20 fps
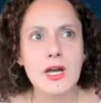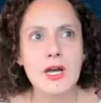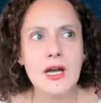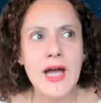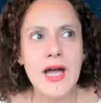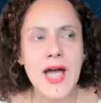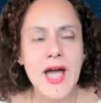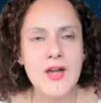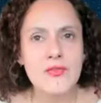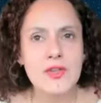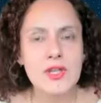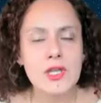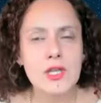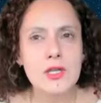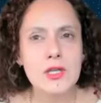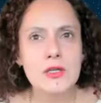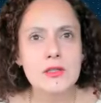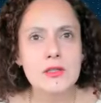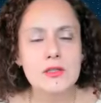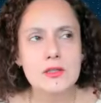
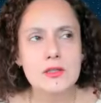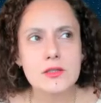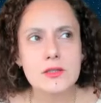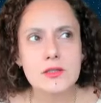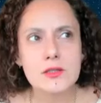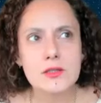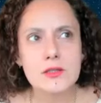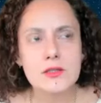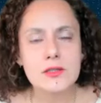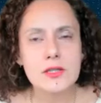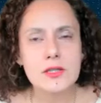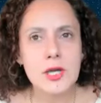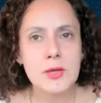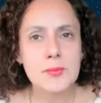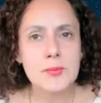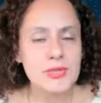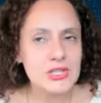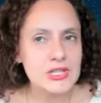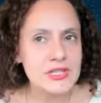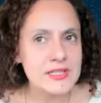having
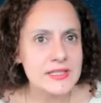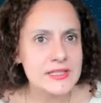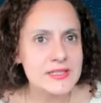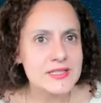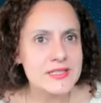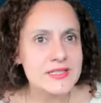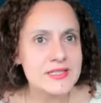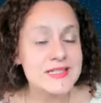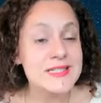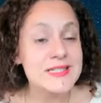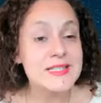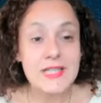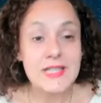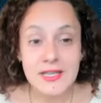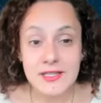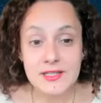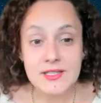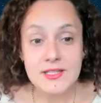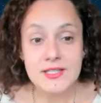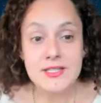abilities to
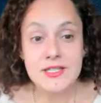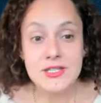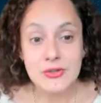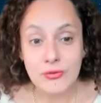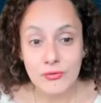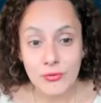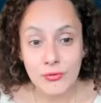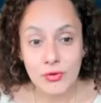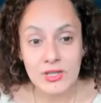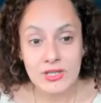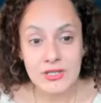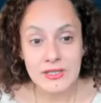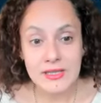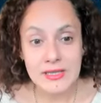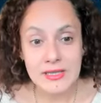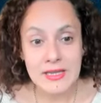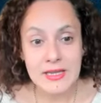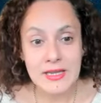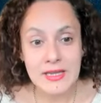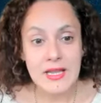sense
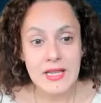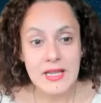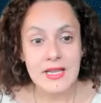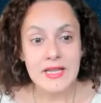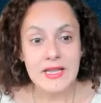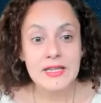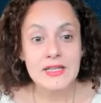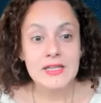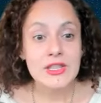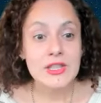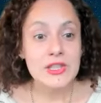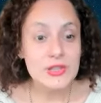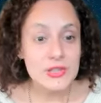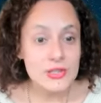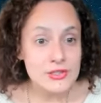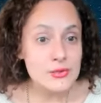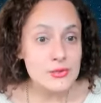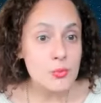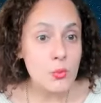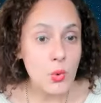differently in mm.
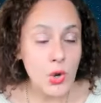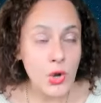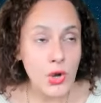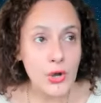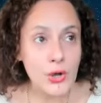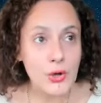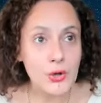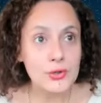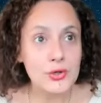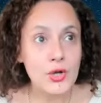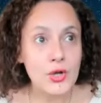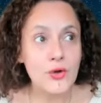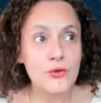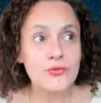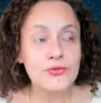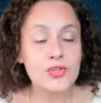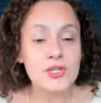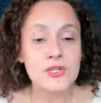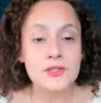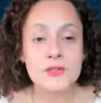this world
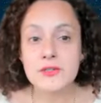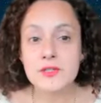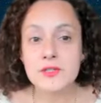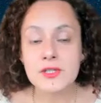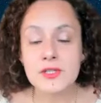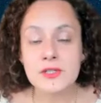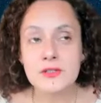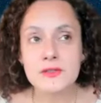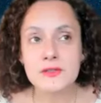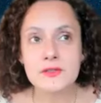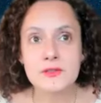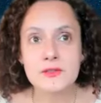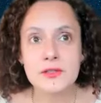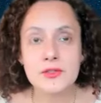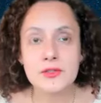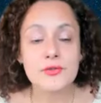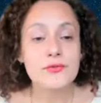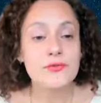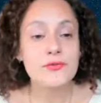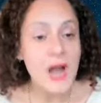often is is
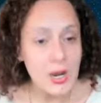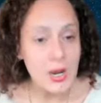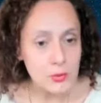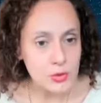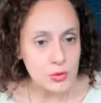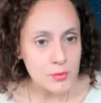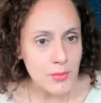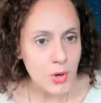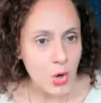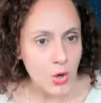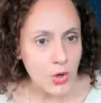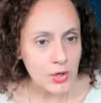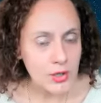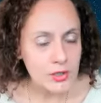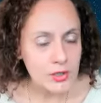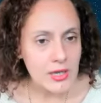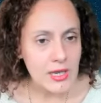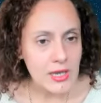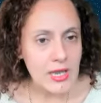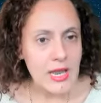is frowned upon.
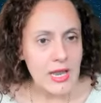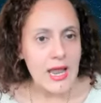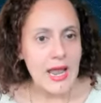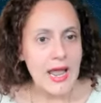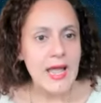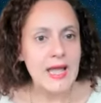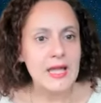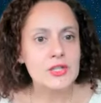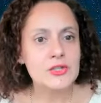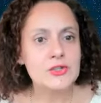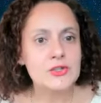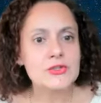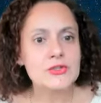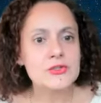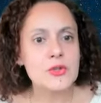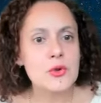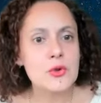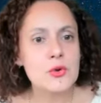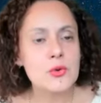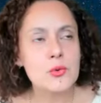And yeah.
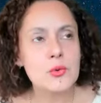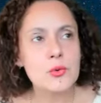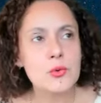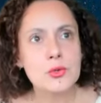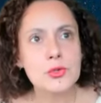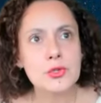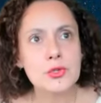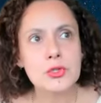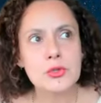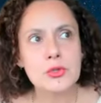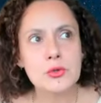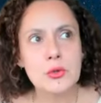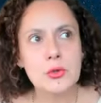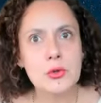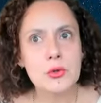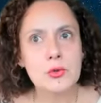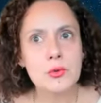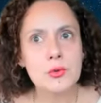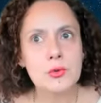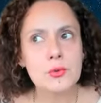so, you
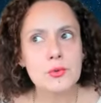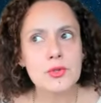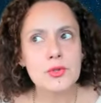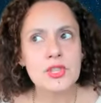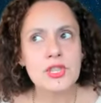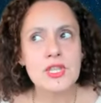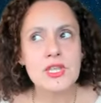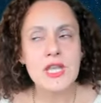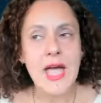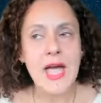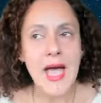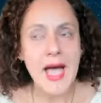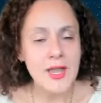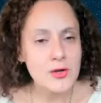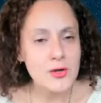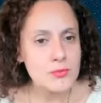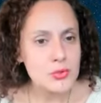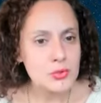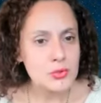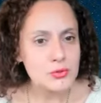know, the
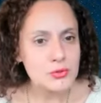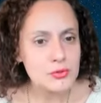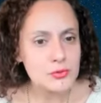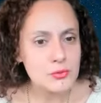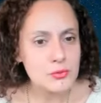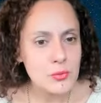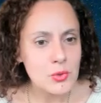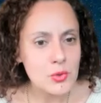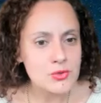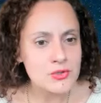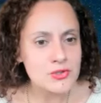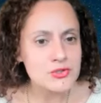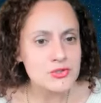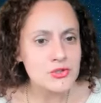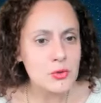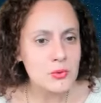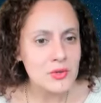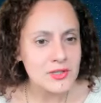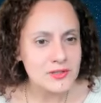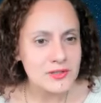animals were
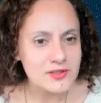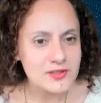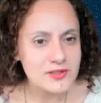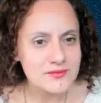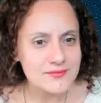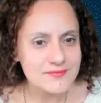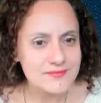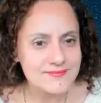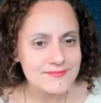soulless.